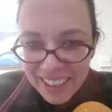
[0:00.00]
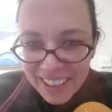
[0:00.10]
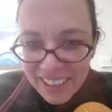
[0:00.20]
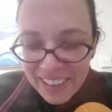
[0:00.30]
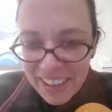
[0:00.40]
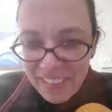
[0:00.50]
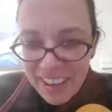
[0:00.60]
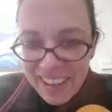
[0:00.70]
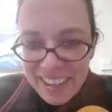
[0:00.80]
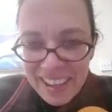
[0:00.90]
You were the
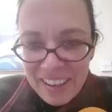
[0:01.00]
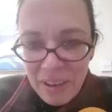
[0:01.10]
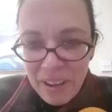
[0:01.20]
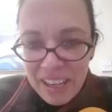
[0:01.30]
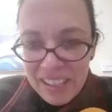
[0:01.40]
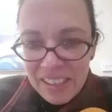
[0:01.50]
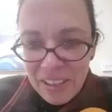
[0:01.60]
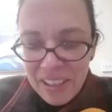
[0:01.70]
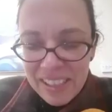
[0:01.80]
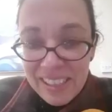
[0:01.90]
one, only one I
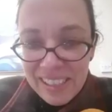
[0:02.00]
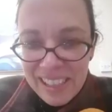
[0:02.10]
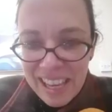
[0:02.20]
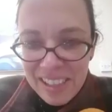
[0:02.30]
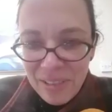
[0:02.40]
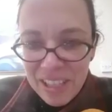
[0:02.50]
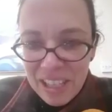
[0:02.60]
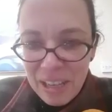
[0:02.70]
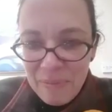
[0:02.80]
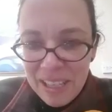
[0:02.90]
saw at the Success
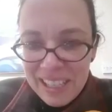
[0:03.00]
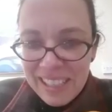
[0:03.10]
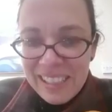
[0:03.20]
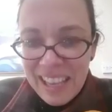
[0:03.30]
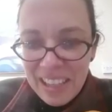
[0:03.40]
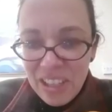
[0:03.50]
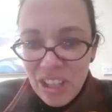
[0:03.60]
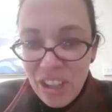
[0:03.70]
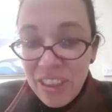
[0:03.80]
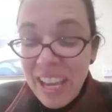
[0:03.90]
Regime meetings. Thank you,
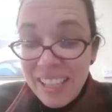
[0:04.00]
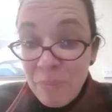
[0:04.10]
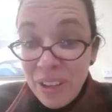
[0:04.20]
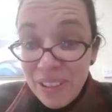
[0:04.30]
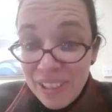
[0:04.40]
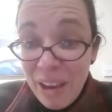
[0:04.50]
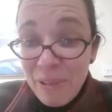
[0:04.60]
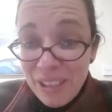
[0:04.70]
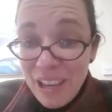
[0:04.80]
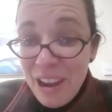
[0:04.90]
John. That's because I
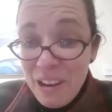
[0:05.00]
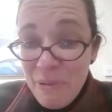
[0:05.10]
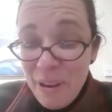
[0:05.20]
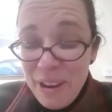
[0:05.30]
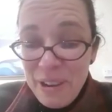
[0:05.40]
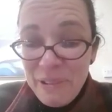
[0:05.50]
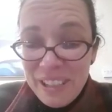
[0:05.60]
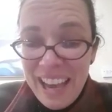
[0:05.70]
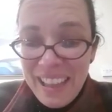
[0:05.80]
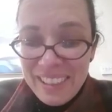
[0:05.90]
was the only one who
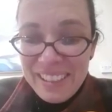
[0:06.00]
was at the